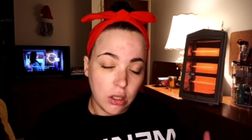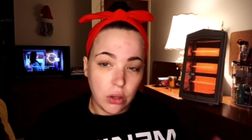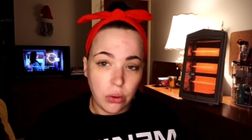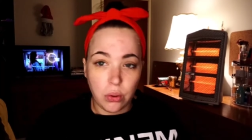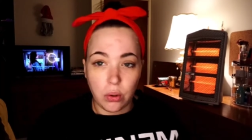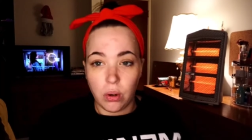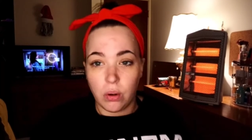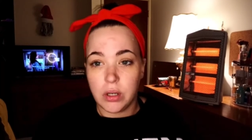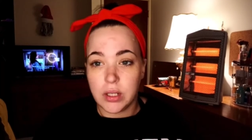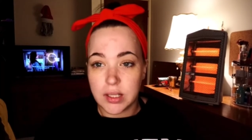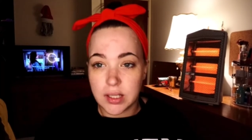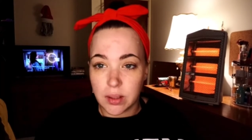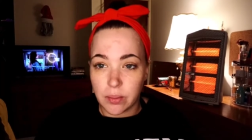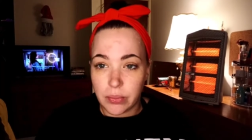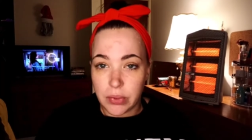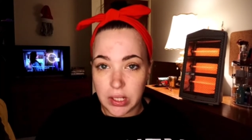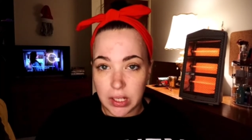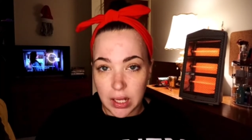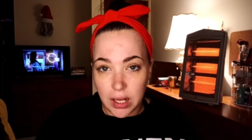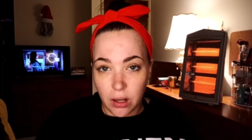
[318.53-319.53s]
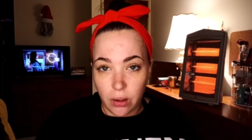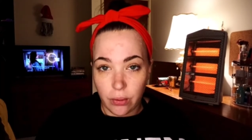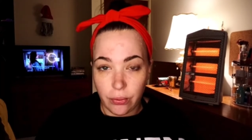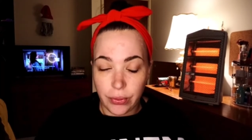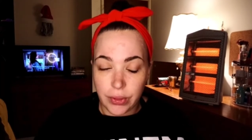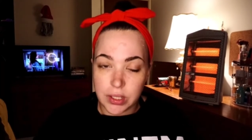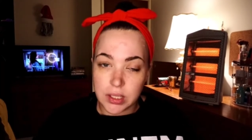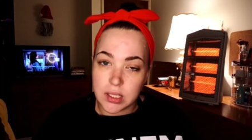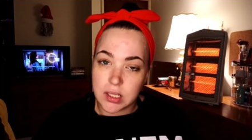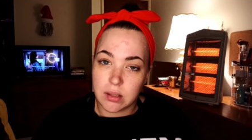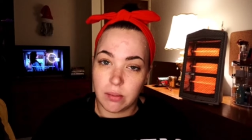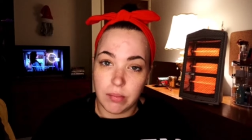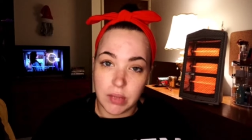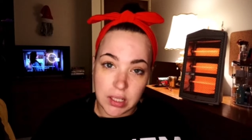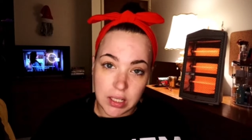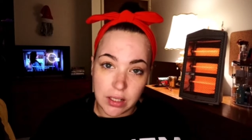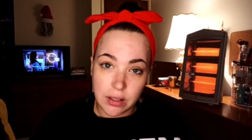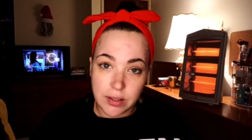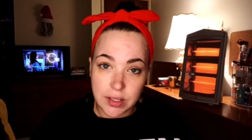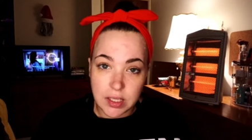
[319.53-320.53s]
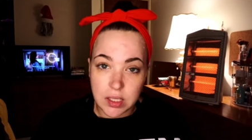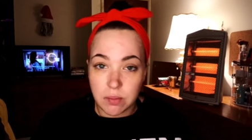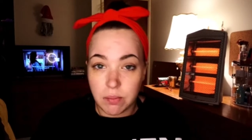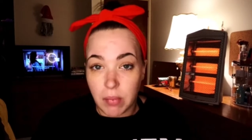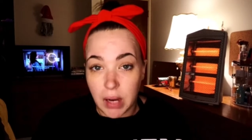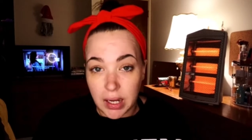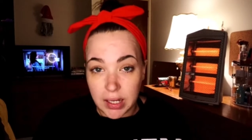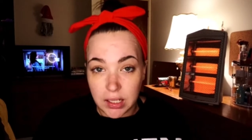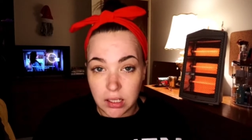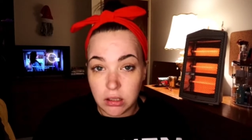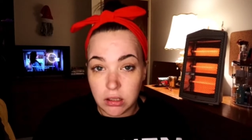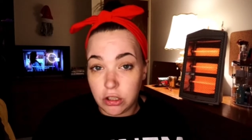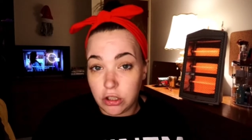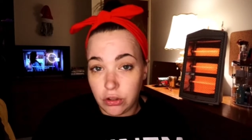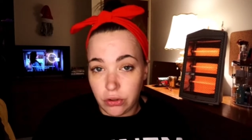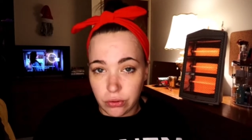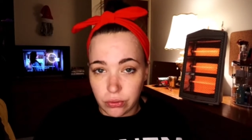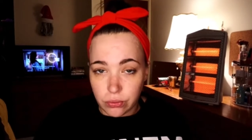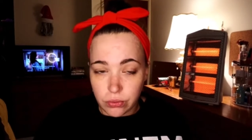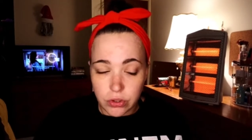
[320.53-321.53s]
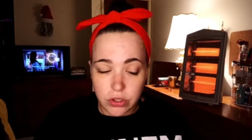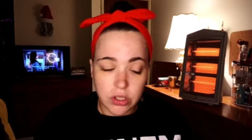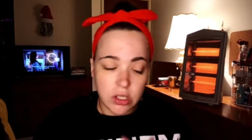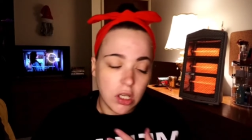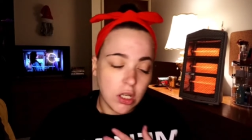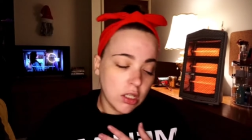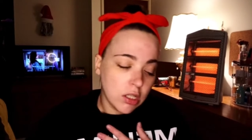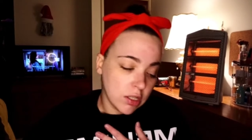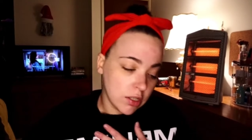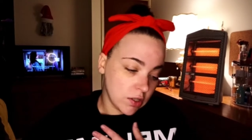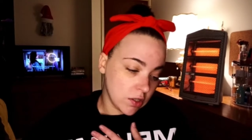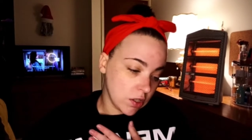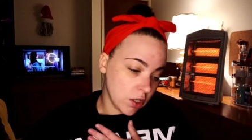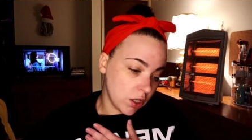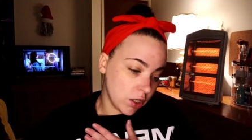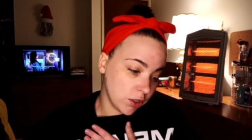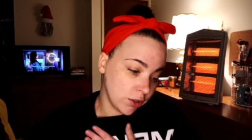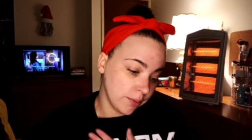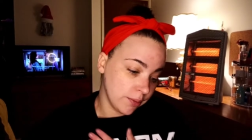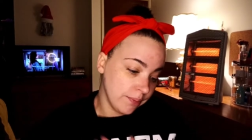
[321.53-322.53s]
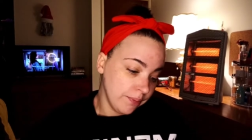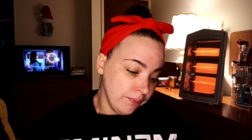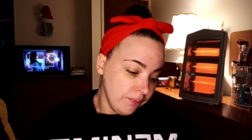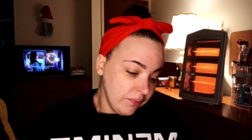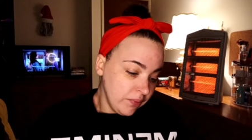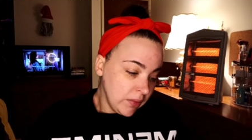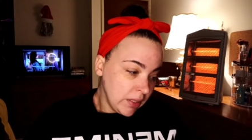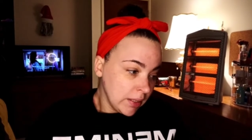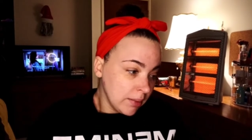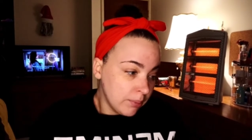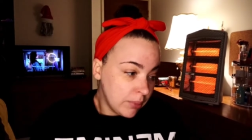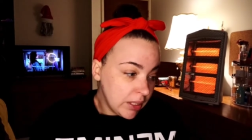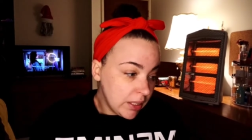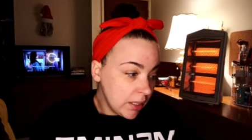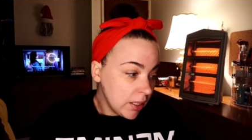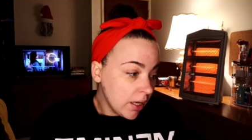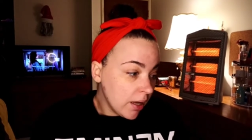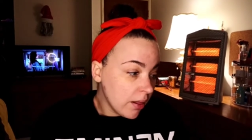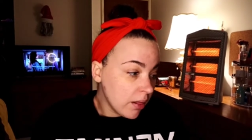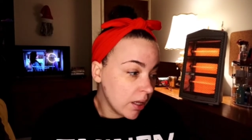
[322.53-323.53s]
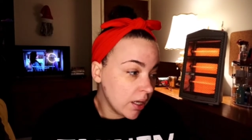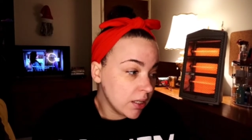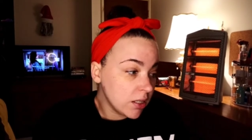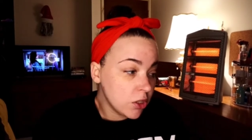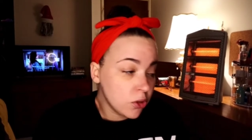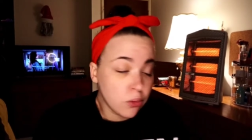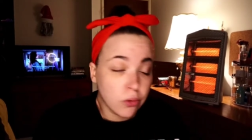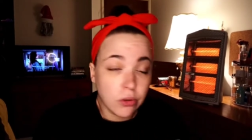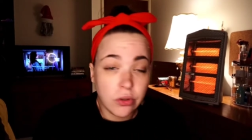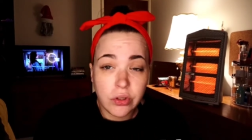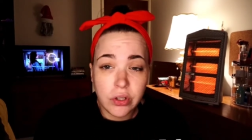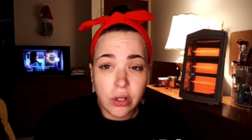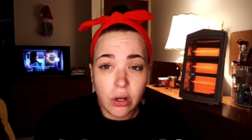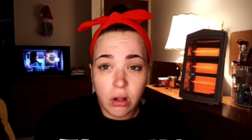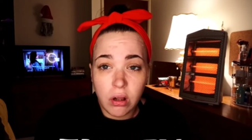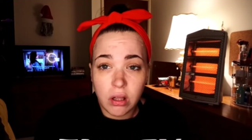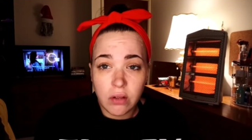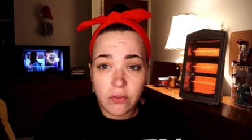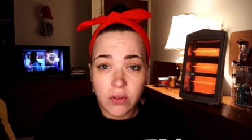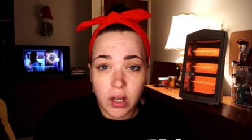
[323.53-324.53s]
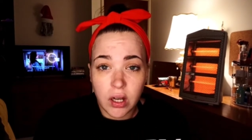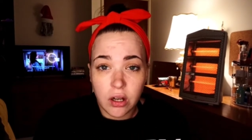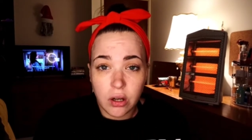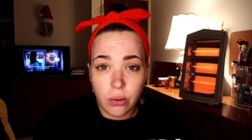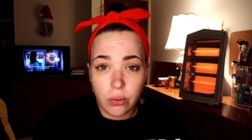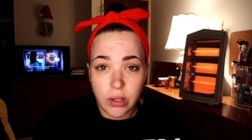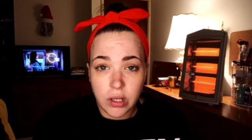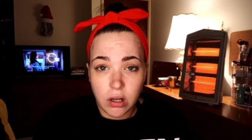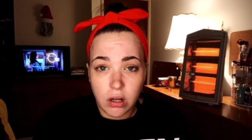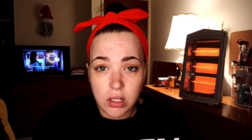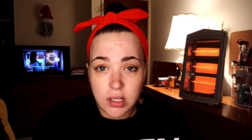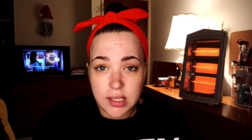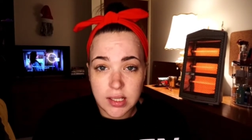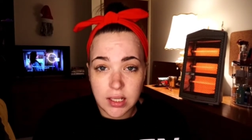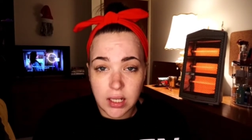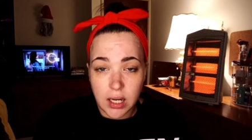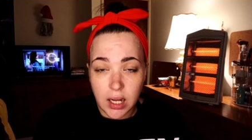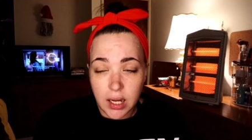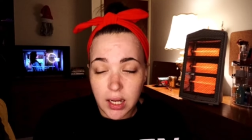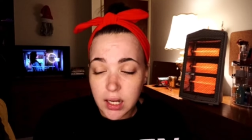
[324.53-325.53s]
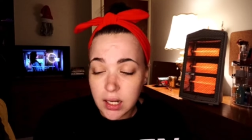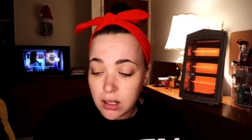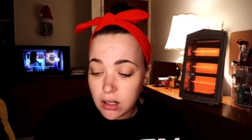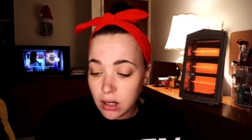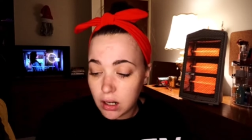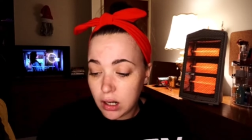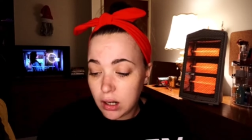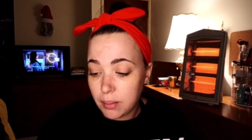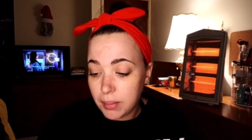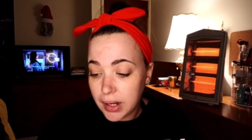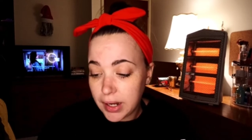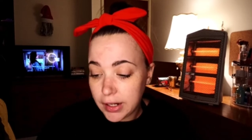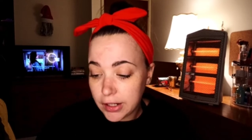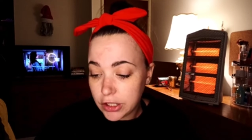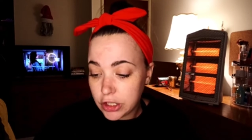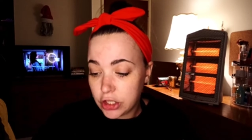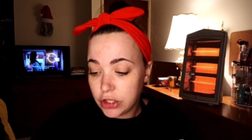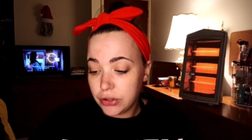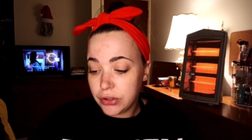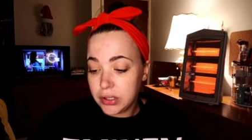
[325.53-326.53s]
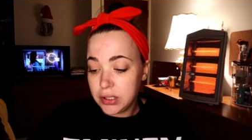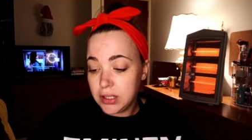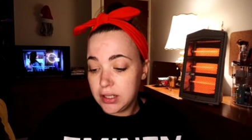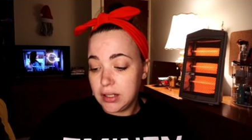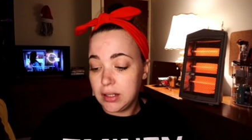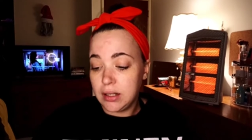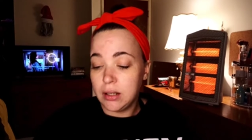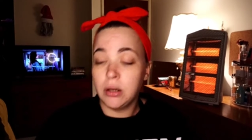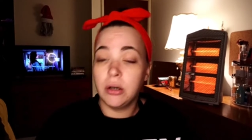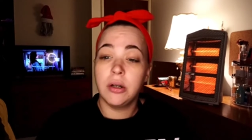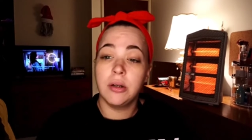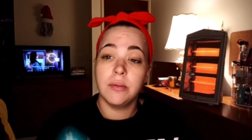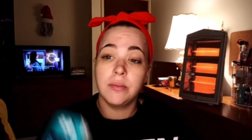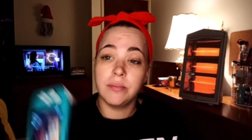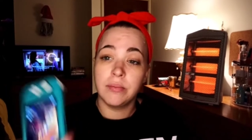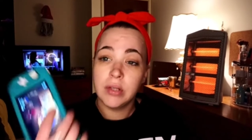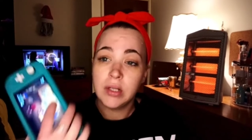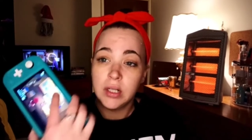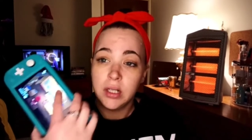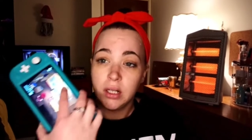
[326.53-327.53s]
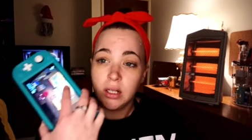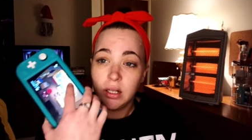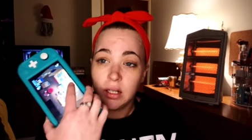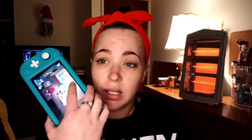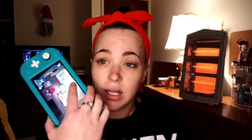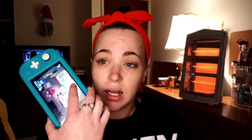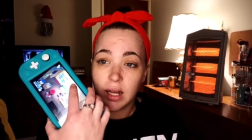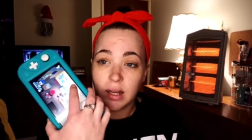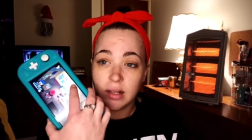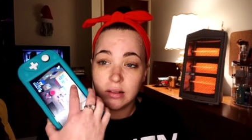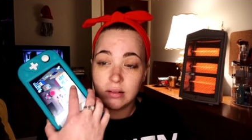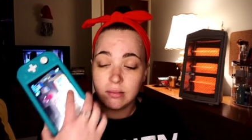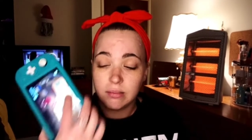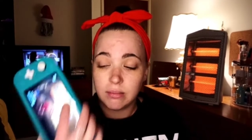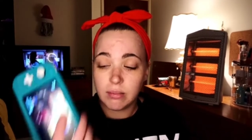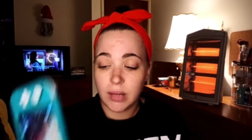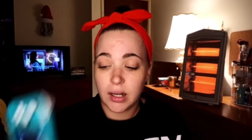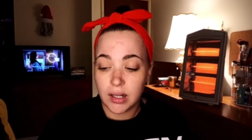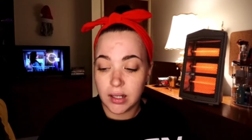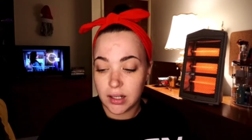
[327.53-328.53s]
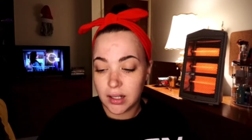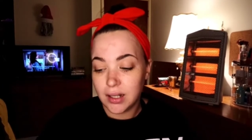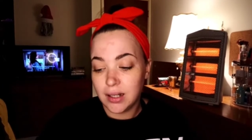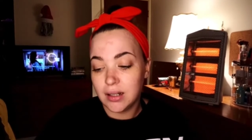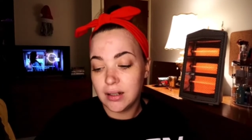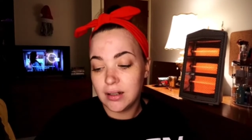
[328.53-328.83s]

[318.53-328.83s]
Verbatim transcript: throwing something out that somebody else might use. So, but yeah, that's really all I've got going on tonight. Um, I actually um, got my